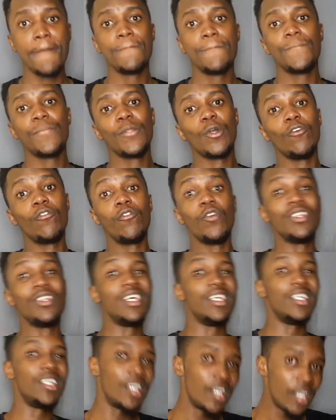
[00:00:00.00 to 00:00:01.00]
or for the
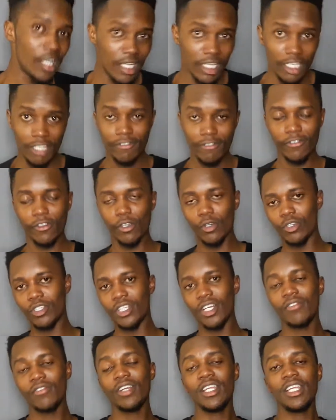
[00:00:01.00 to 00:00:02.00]
year if you're
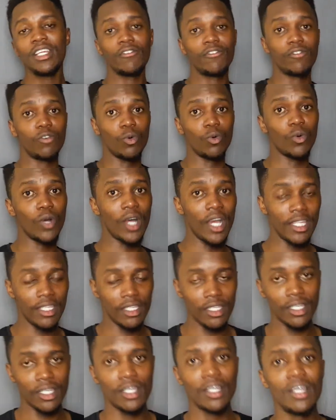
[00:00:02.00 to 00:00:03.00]
traveling for a
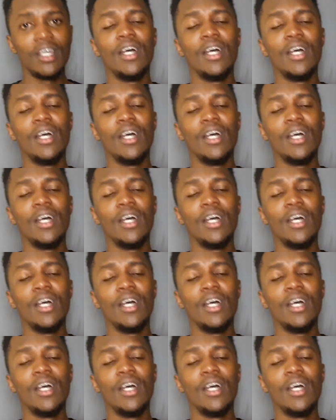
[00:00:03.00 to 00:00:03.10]
year,